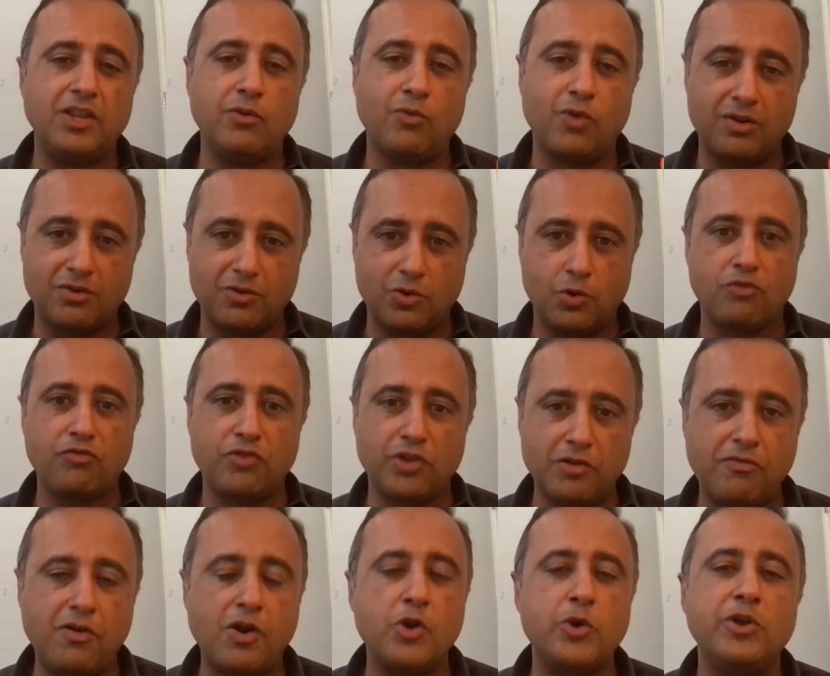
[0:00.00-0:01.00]
They want good for
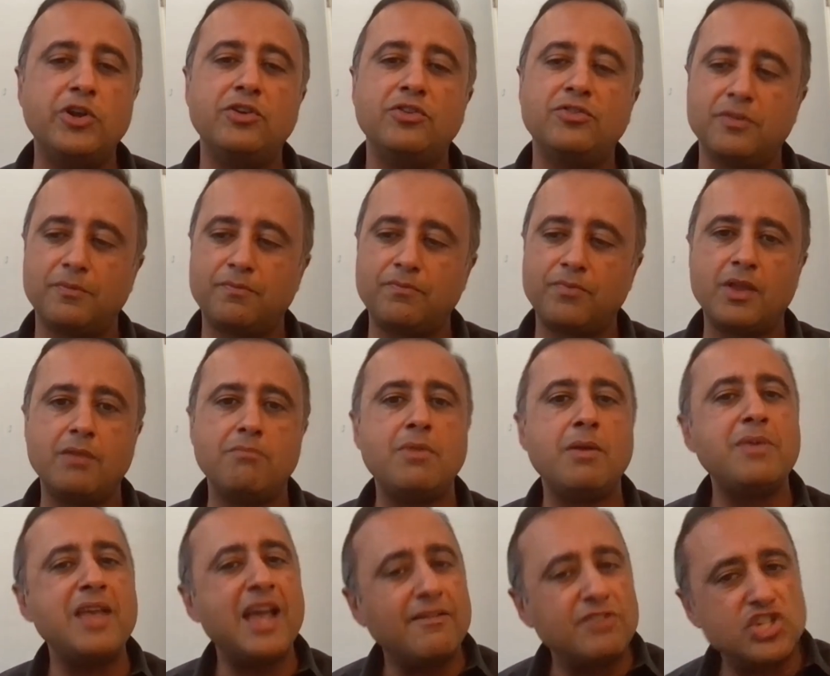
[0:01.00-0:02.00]
the founders.
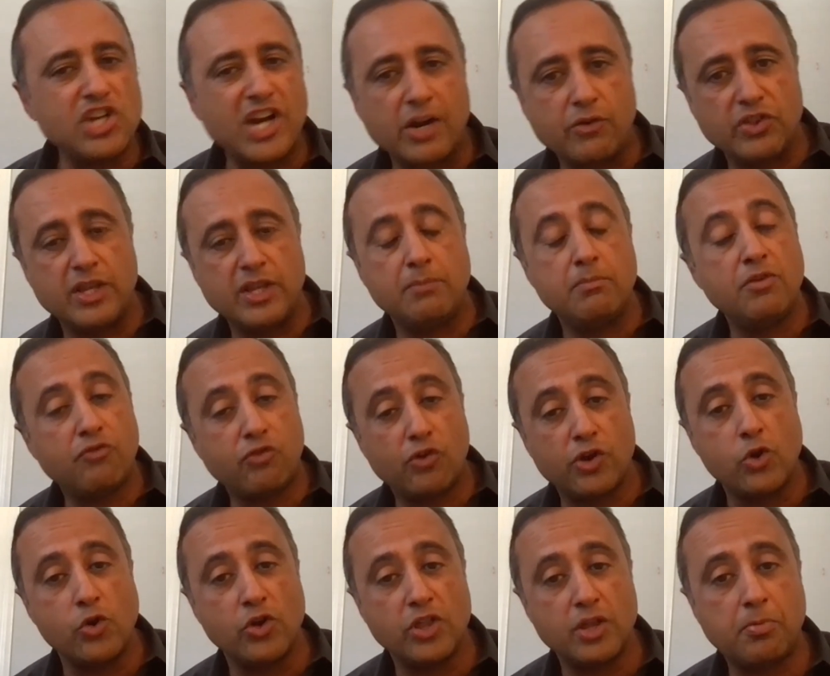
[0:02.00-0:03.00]
Maybe have a chat with them before
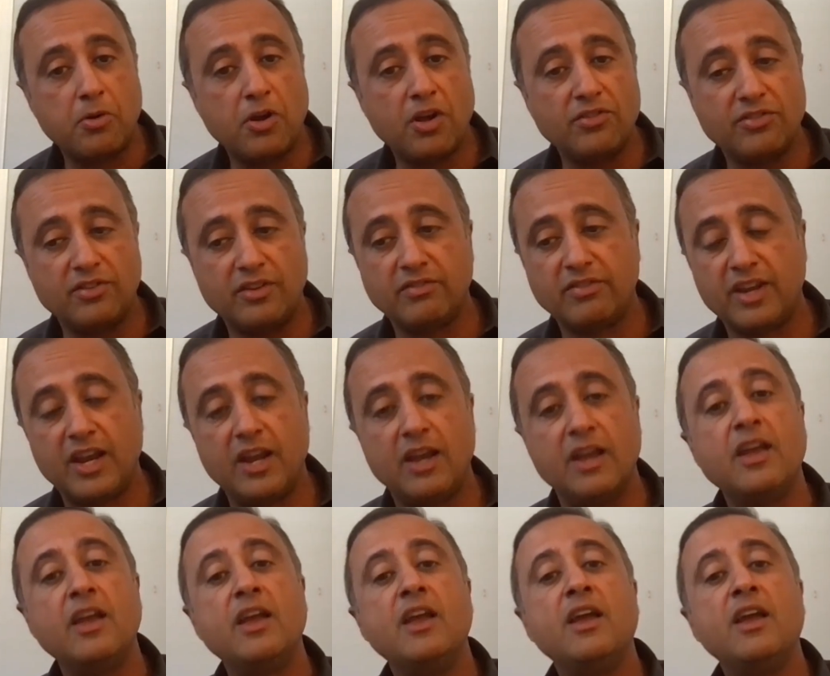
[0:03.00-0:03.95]
you go in the process. Hey,